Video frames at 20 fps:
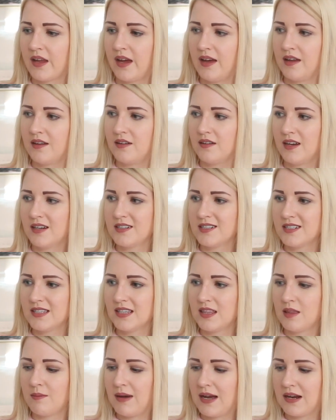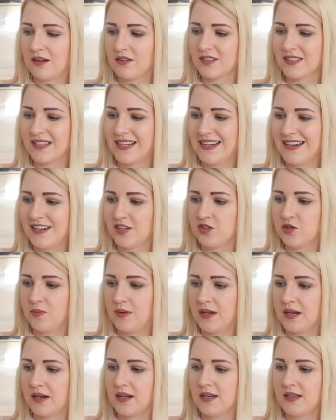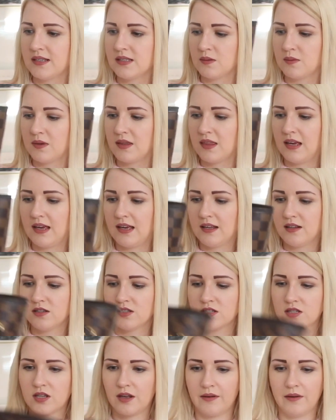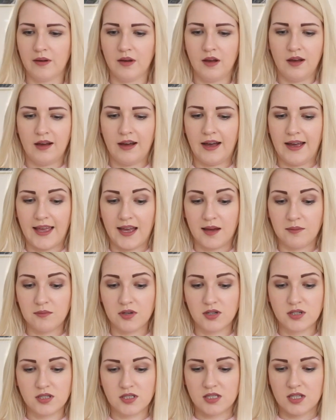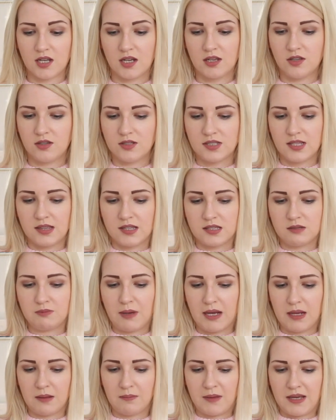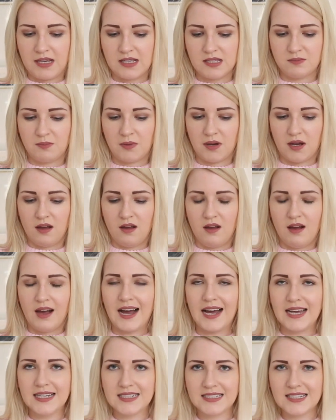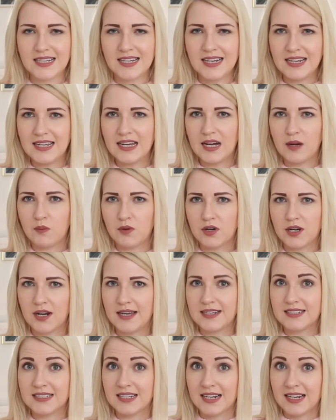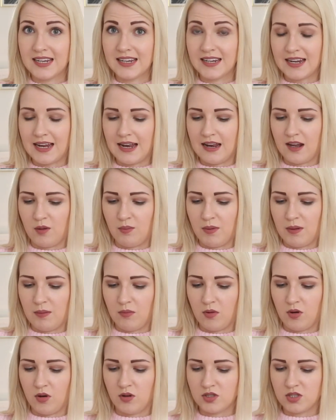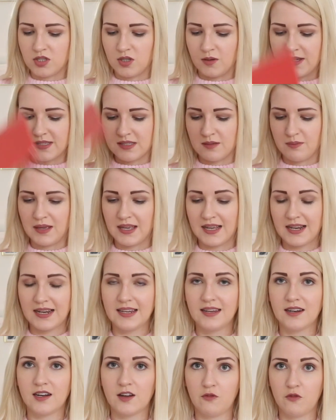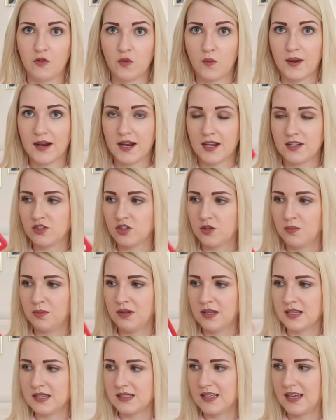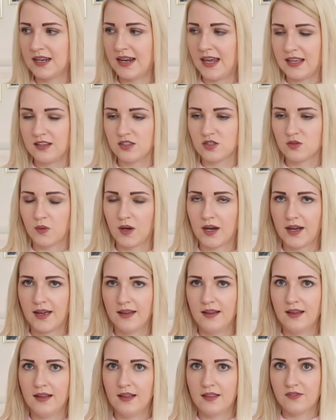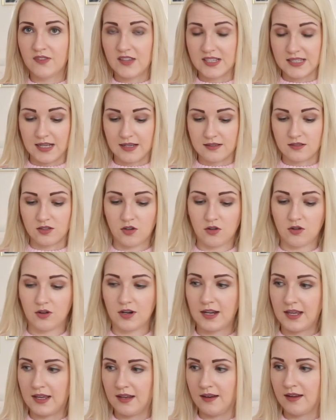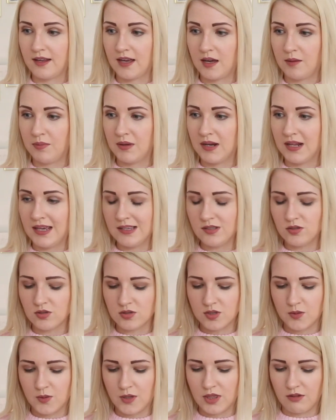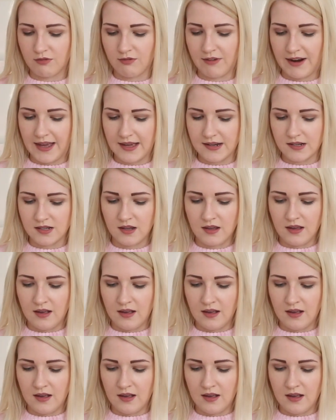And I just think the bag looks a little bit nicer with it in. So I am going to start using this bag base, but ideally I would like to clean it a little bit more so it's a bit cleaner for when I do put this in, hence why this hasn't gone in yet. But it is also in the red.